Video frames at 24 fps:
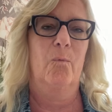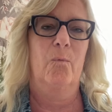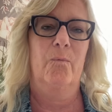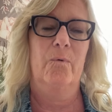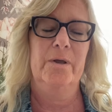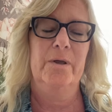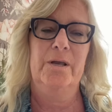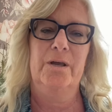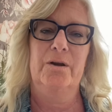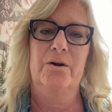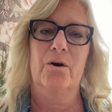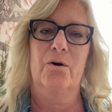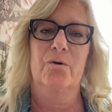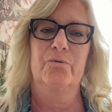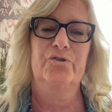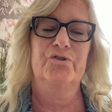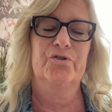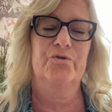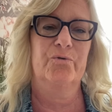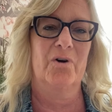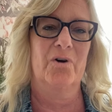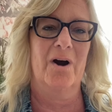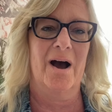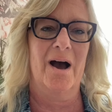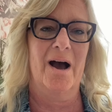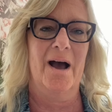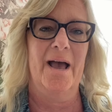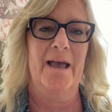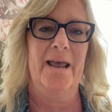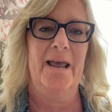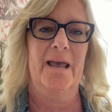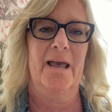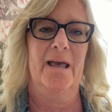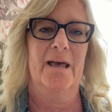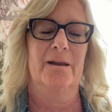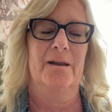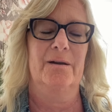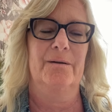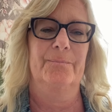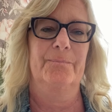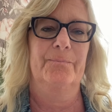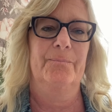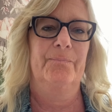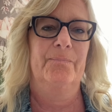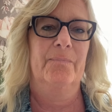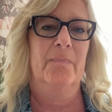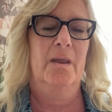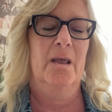You know, try and
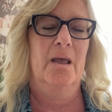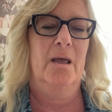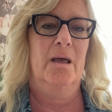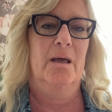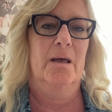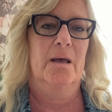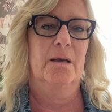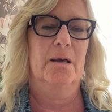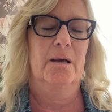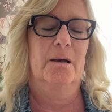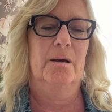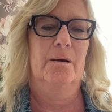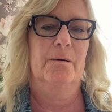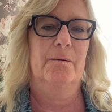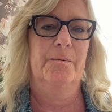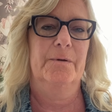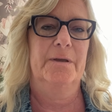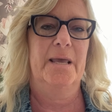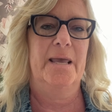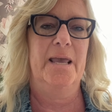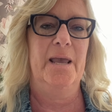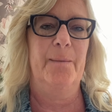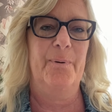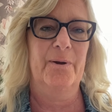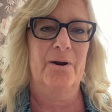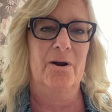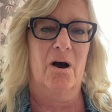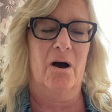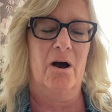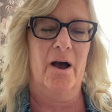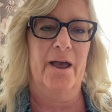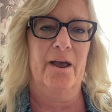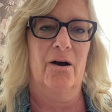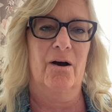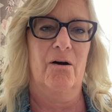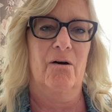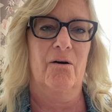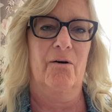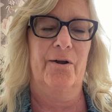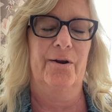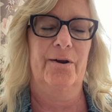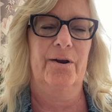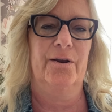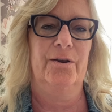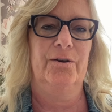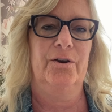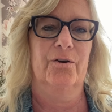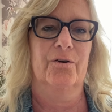keep an eye
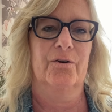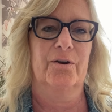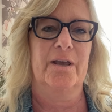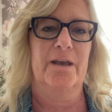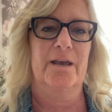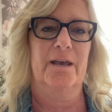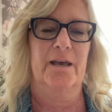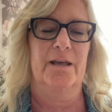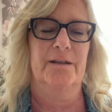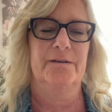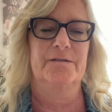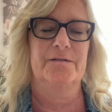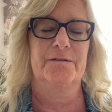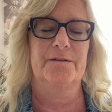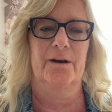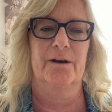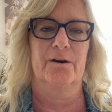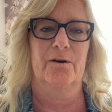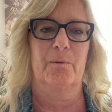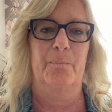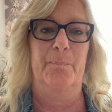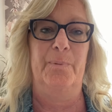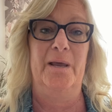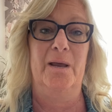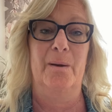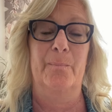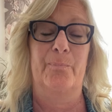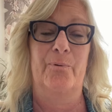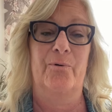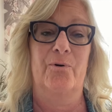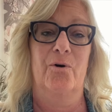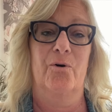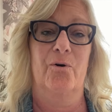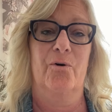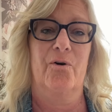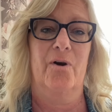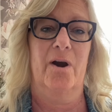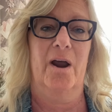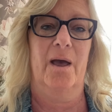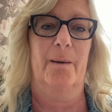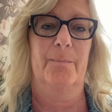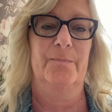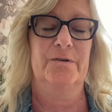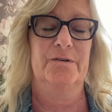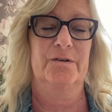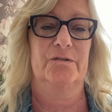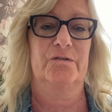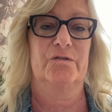on your kids. They're being
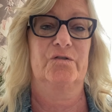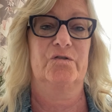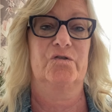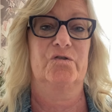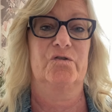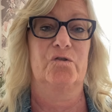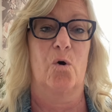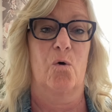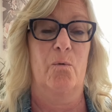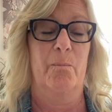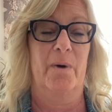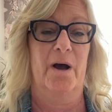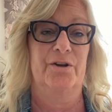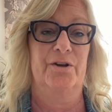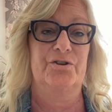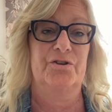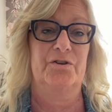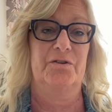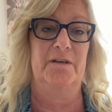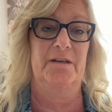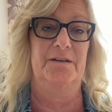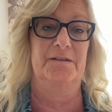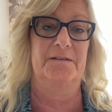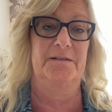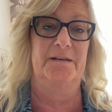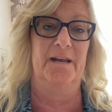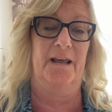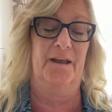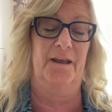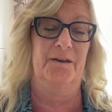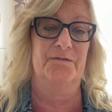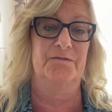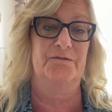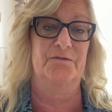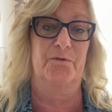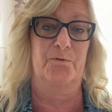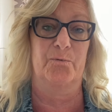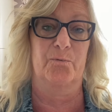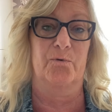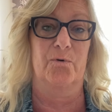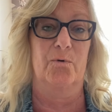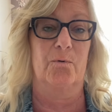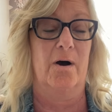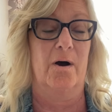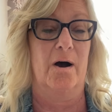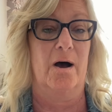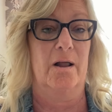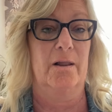programmed so much these days
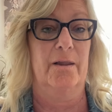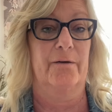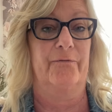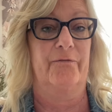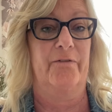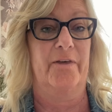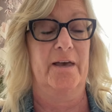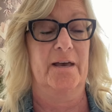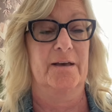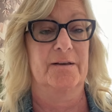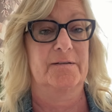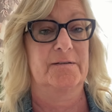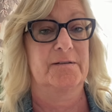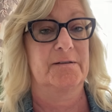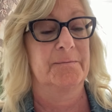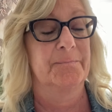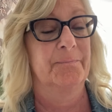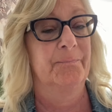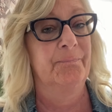through all of this.